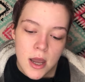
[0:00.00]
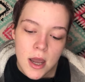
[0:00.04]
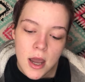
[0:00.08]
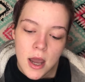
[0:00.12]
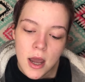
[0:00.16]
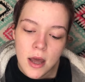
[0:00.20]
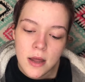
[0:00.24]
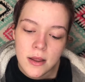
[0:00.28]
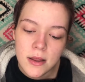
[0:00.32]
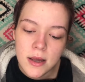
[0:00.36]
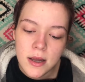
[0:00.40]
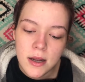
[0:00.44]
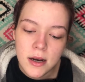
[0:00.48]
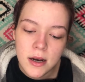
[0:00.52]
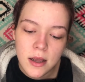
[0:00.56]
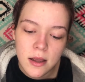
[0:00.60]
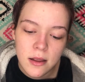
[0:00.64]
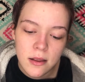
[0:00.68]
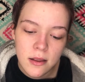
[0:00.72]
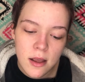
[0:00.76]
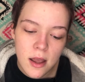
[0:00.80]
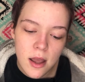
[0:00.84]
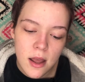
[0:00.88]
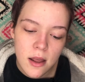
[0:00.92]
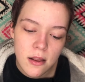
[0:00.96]
And then it
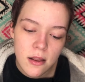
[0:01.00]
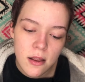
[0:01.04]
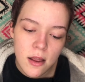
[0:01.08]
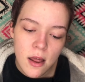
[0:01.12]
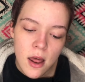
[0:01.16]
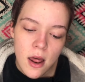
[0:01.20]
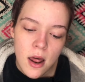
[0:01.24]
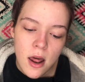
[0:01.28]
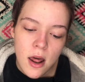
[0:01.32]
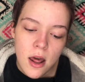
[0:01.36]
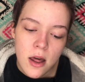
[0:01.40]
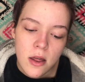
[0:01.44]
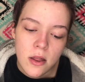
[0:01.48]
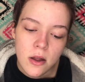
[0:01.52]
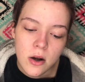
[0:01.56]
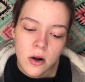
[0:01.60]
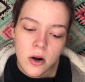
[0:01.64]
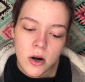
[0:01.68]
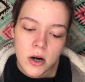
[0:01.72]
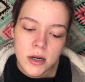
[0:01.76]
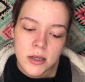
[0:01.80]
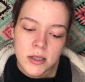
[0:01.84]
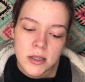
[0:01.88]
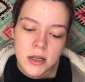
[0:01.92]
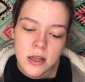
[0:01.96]
says, the
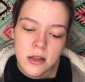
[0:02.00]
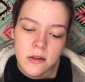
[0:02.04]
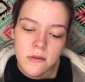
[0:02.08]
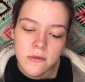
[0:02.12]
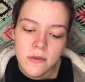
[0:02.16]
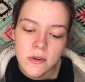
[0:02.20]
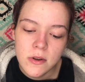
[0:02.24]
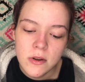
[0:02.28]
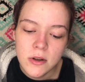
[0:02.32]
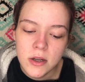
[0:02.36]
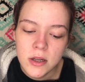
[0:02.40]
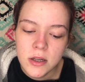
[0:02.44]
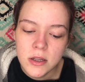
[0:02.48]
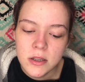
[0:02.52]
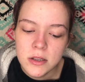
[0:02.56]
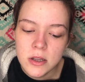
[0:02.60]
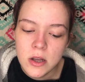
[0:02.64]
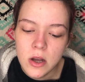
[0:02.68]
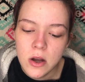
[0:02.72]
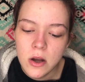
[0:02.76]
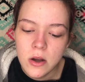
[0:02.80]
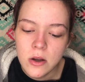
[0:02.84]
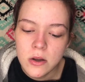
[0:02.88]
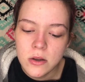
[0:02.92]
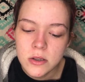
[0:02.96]
card says, "Feeling
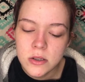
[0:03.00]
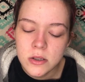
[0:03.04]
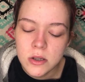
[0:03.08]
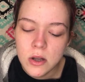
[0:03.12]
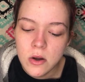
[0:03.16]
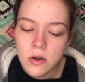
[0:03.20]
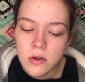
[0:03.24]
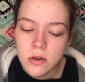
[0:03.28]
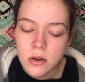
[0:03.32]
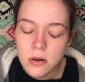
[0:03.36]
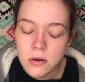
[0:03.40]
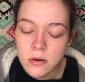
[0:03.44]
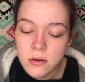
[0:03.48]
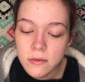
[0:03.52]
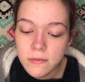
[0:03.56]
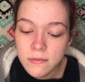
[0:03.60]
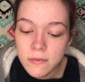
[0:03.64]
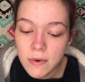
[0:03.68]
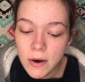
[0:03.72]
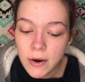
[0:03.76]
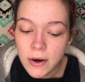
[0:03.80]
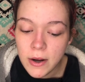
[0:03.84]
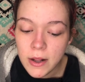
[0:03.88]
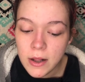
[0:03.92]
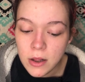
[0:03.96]
so
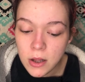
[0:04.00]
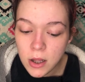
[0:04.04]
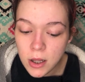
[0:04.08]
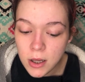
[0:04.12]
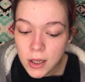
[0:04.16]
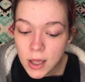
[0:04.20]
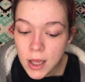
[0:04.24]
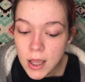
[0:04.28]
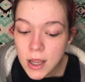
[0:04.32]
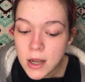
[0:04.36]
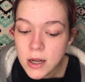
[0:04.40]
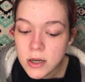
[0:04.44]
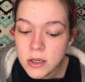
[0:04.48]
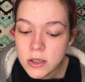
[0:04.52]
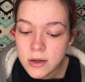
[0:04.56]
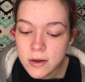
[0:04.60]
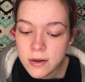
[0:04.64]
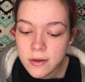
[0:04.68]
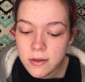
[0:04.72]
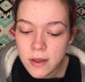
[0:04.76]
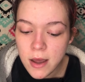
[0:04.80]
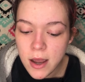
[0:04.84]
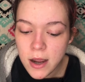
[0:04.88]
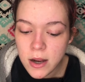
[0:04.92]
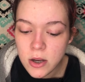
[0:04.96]
very lucky
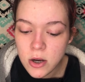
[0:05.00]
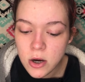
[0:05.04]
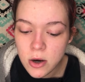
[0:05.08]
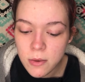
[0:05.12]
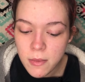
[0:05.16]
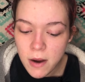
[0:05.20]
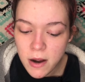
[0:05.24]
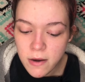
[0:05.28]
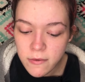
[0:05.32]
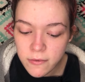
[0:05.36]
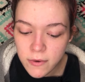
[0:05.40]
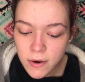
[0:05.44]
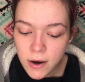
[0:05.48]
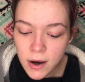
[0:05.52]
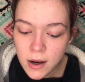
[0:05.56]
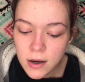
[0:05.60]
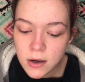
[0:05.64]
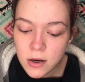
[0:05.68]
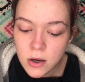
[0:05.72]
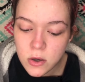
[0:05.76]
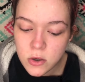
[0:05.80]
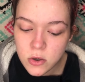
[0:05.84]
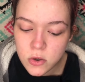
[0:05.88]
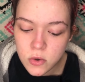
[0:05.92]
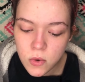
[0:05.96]
that you're my friend.
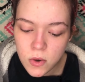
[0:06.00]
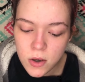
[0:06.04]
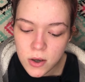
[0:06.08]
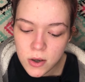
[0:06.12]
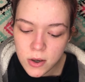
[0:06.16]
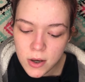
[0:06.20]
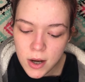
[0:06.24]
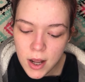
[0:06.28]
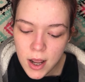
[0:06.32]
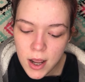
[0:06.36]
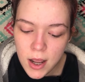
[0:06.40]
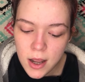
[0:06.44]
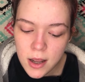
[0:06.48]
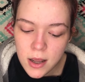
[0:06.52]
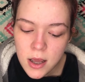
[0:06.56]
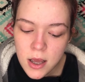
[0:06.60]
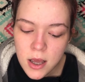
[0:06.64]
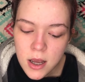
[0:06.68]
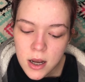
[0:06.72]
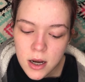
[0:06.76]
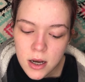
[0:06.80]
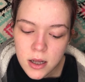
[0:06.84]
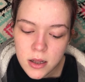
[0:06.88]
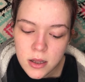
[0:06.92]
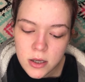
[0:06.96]
Enjoy your day."
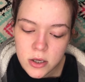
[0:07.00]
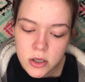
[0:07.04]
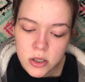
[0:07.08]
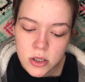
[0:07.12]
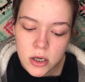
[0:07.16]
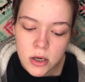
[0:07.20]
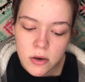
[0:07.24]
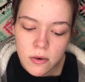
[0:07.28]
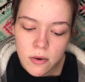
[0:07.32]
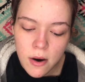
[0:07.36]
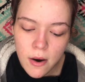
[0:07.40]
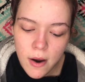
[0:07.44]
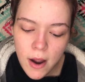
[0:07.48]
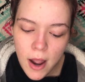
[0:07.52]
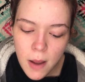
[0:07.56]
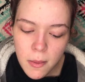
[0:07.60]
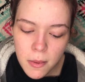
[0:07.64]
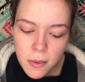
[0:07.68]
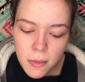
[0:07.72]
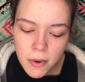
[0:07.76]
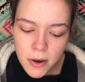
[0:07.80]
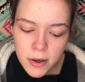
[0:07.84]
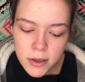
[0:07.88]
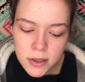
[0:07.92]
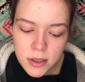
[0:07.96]
And then she wrote, "Happy
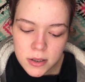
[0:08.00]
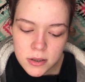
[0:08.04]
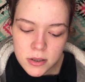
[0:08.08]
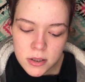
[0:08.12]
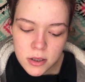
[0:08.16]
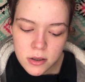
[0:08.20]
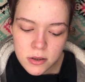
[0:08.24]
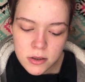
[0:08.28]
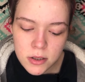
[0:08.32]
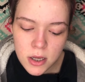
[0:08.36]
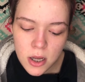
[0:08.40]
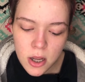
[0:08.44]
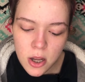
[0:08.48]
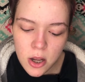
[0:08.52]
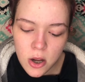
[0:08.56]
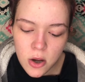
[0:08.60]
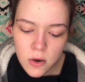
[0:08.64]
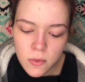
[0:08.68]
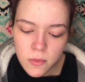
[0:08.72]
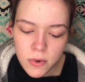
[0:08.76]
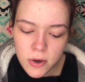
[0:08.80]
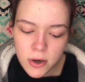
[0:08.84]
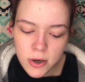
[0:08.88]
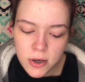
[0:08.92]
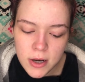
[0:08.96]
birthday, Chelsea. I hope
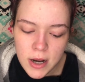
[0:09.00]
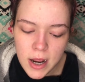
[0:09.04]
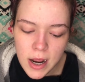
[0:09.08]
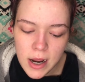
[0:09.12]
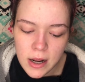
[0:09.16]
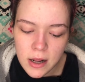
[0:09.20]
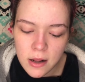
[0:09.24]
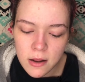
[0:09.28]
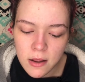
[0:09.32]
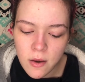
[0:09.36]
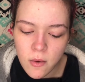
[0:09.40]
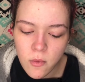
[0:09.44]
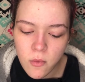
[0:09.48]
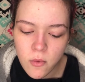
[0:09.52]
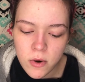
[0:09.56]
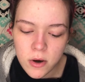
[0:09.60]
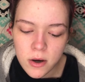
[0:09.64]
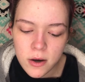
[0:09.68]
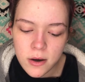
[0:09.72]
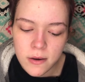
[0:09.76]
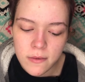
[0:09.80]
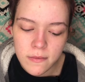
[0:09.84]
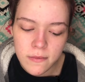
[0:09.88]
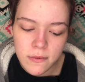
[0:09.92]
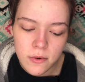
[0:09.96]
your day is a
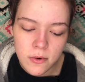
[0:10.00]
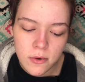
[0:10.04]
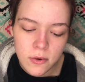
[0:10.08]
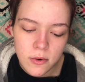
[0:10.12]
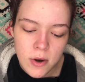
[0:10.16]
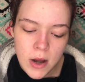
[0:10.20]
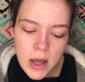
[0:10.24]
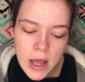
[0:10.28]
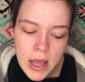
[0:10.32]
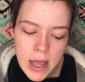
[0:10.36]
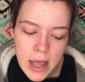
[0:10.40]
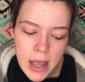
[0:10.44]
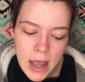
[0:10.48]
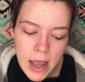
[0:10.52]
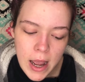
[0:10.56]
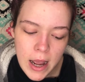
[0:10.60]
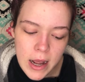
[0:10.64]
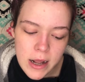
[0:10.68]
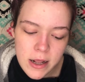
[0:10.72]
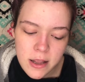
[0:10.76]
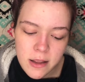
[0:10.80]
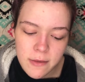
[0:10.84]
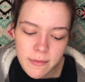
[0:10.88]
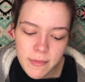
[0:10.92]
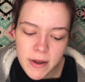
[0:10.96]
wonderful,
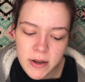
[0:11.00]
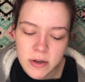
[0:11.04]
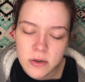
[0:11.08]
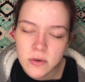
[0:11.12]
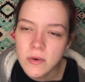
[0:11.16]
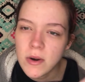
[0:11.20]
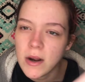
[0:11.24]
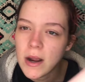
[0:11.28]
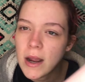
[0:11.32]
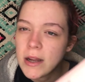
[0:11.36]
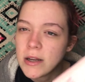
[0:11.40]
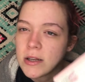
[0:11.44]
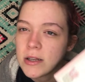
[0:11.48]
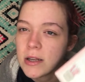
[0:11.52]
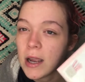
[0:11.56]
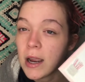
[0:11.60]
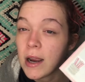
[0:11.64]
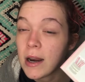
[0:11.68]
as special as